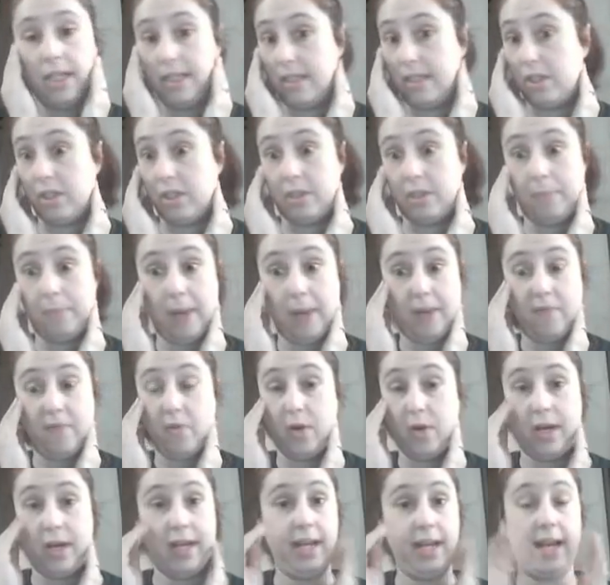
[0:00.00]
He said, just pay
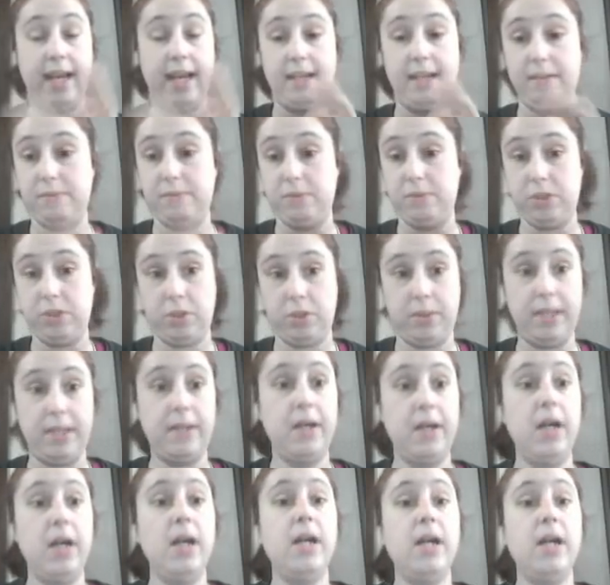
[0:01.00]
for it and do it.